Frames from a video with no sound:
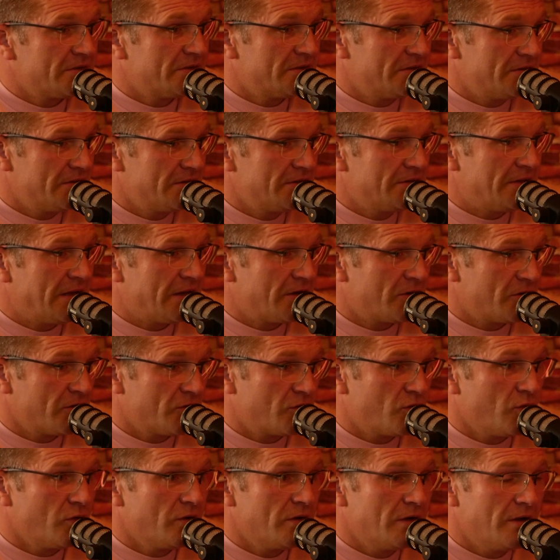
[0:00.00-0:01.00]
Because that
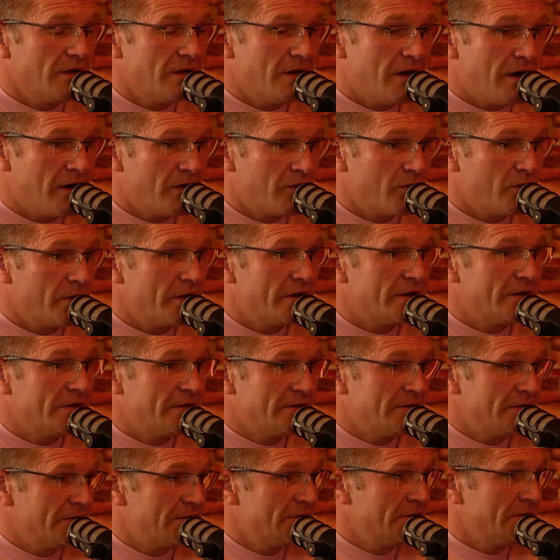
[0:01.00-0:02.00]
could go a long
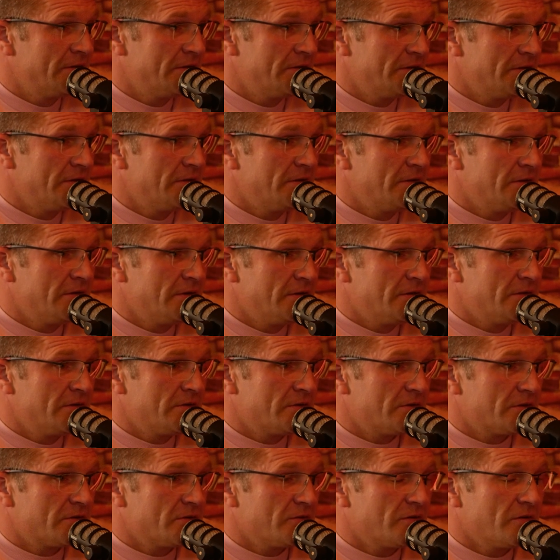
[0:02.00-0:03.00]
way. Mm-hmm.
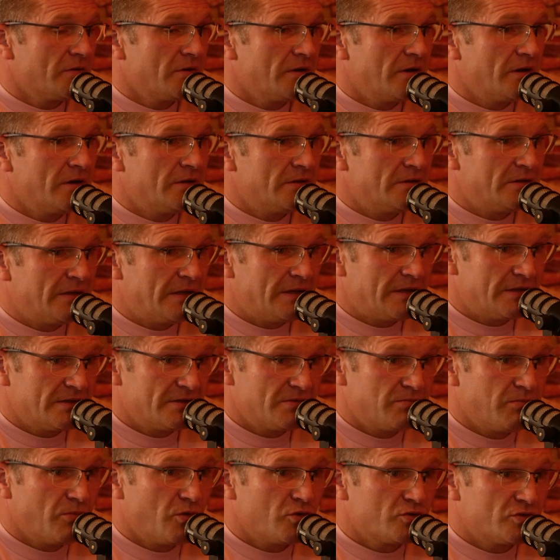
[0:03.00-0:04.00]
I think
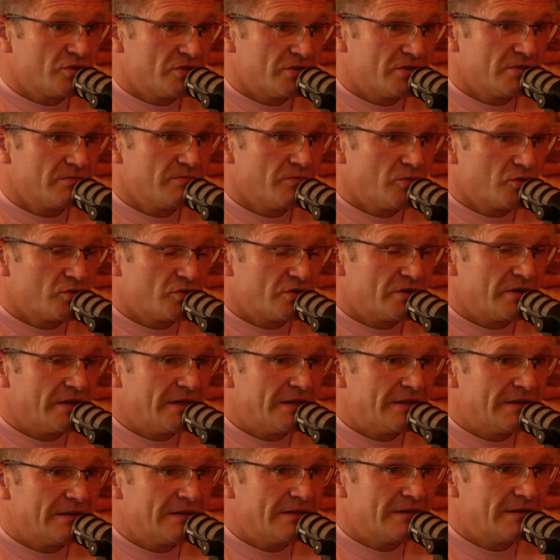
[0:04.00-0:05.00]
it's much, much
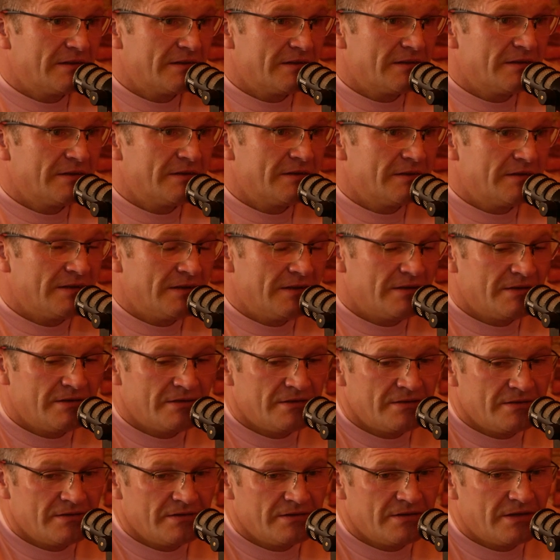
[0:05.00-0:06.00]
needed
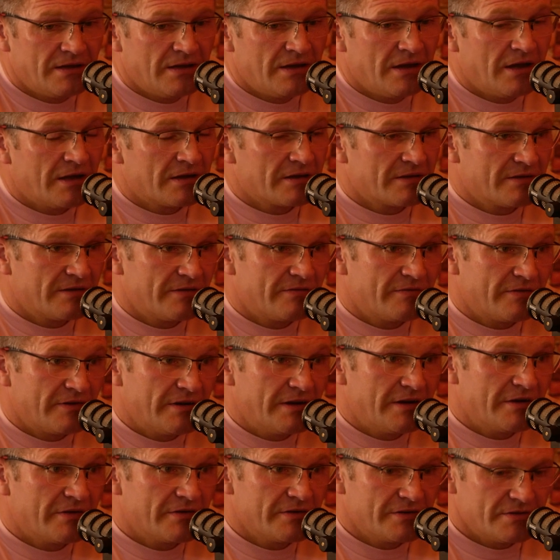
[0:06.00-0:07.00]
in a lot of
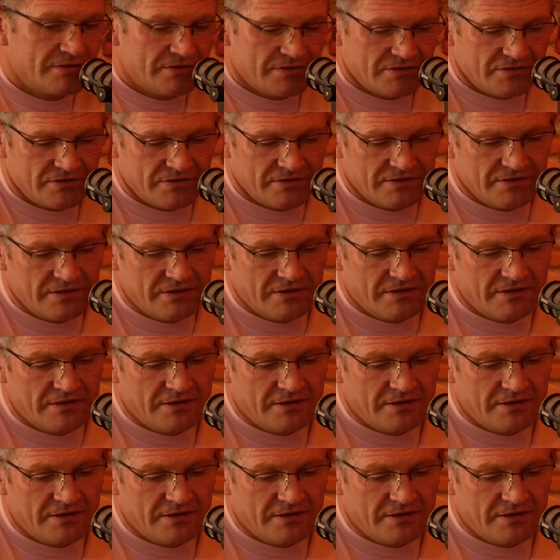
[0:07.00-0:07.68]
different areas.